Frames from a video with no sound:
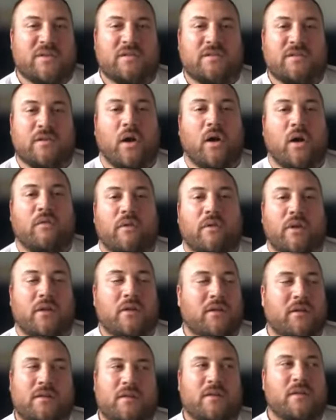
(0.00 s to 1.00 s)
COVID,
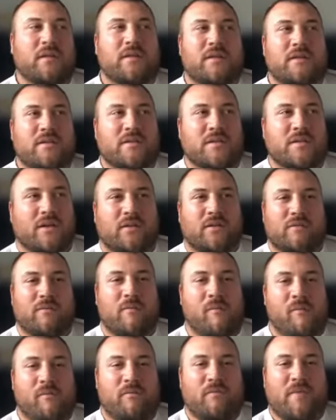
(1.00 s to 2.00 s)
so
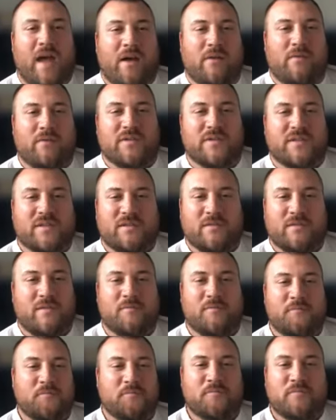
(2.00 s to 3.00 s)
that was
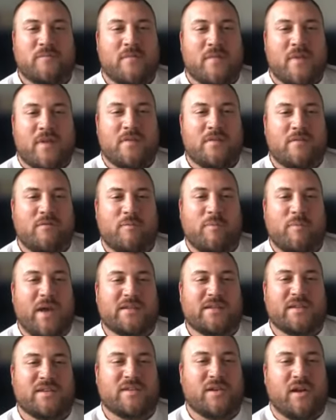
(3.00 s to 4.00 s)
we
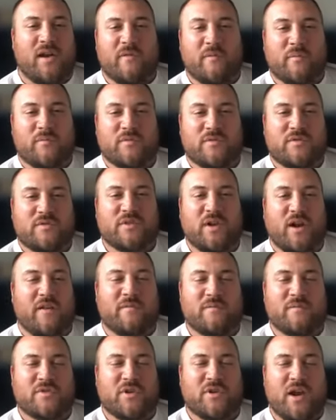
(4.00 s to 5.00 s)
basically started
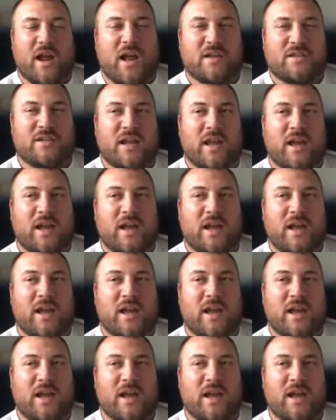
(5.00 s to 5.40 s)
from scratch. Yeah.